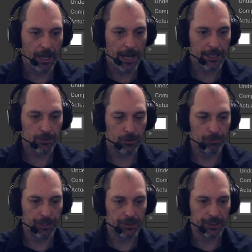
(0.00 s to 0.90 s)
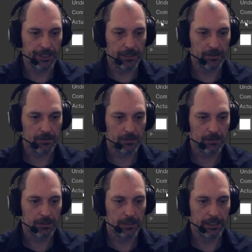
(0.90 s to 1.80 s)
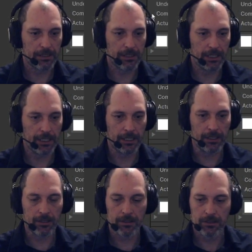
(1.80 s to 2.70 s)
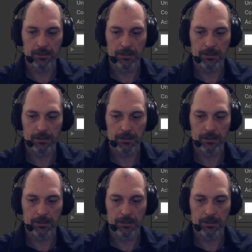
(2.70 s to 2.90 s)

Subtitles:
Actual building is none.